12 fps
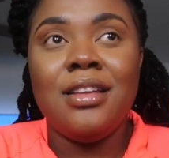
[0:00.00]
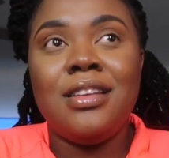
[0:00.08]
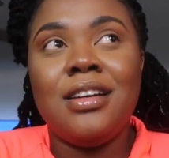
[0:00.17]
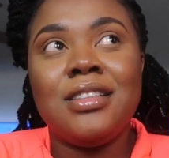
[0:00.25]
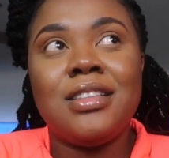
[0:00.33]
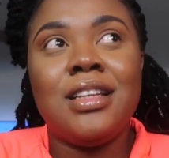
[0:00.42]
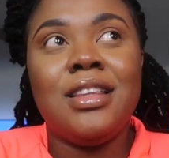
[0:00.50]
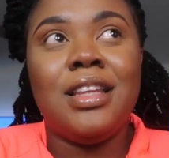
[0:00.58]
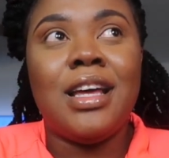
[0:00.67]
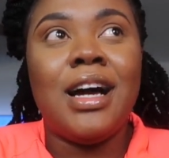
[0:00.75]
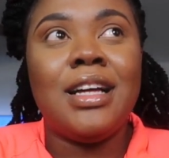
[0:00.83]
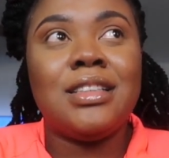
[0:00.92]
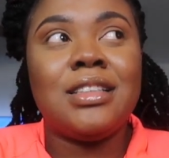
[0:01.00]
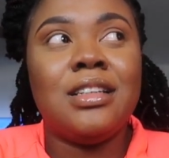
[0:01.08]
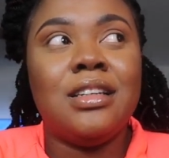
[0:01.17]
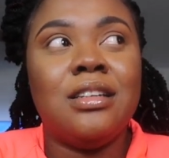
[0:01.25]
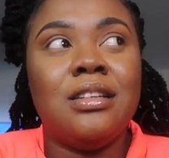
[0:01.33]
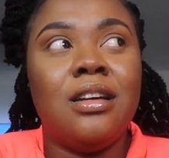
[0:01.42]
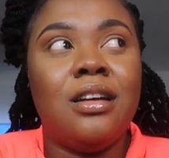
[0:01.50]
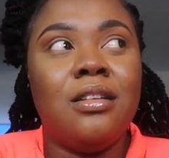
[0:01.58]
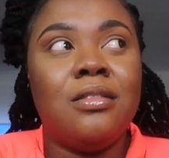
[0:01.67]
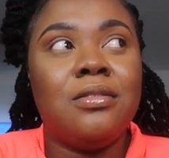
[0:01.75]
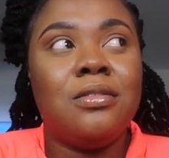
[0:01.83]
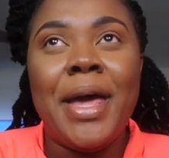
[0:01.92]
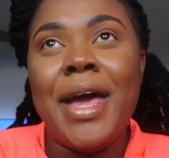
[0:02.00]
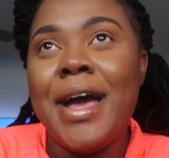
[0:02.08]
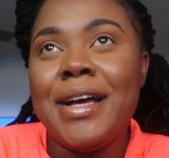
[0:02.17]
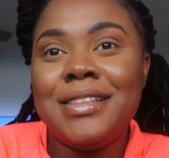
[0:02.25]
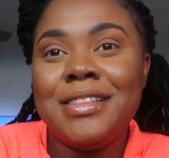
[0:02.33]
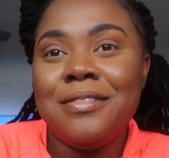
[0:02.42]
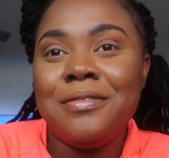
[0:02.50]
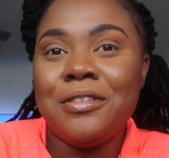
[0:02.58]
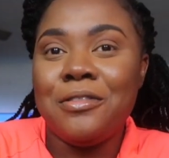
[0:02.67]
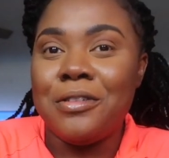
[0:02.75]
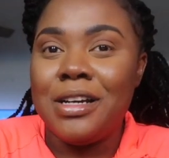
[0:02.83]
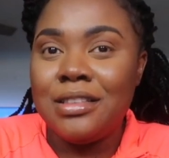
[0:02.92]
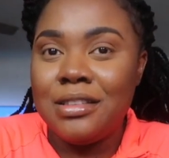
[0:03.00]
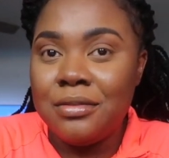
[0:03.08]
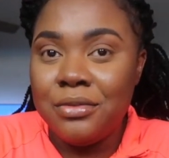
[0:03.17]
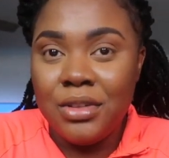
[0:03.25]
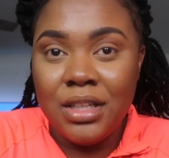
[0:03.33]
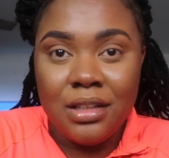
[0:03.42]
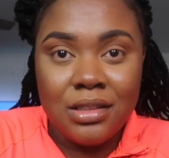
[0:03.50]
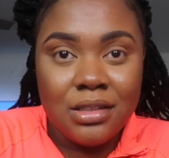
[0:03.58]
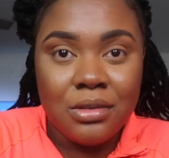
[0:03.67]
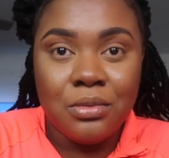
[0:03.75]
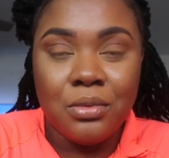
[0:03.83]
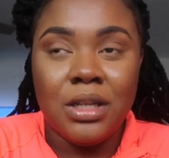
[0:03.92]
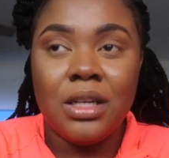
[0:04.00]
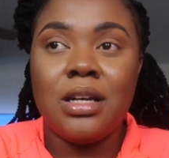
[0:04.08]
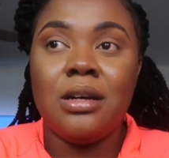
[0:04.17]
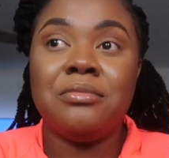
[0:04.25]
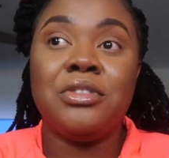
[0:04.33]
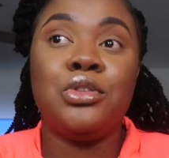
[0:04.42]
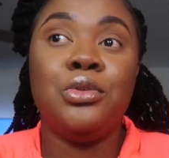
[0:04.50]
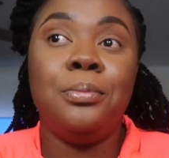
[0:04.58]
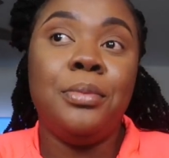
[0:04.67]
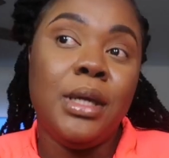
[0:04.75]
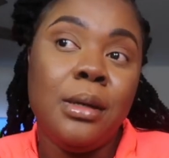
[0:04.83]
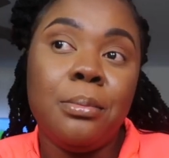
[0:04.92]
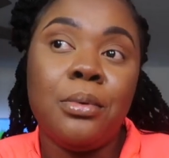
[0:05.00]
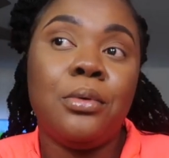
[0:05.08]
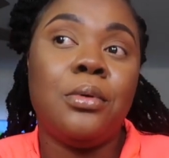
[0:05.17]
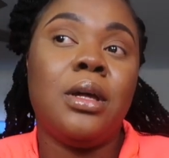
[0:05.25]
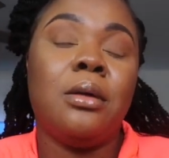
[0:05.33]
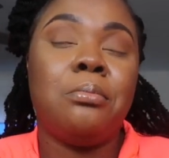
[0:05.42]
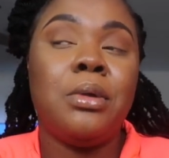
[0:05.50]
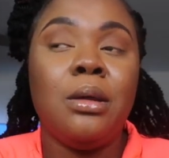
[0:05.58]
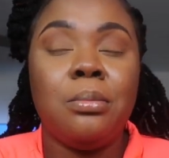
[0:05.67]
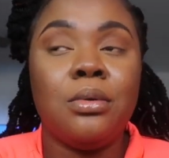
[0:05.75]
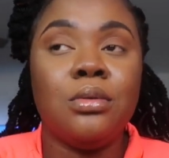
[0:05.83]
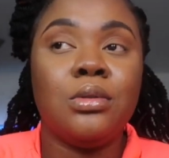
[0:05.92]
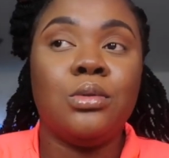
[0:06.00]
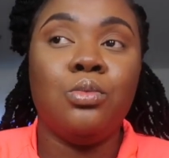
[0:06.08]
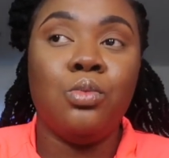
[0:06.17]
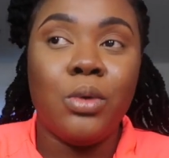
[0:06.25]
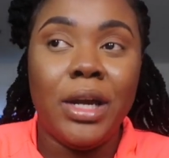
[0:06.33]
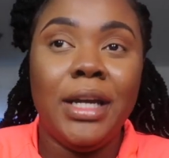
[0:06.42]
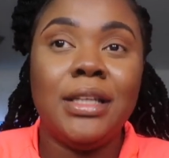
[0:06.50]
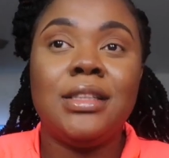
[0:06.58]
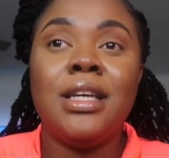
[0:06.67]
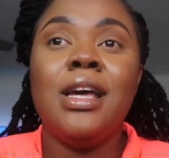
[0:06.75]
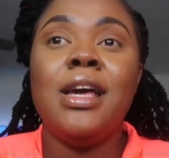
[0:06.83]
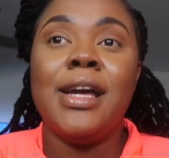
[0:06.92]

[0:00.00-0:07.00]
there's a lot of passive aggressiveness when it comes to people and people's weight,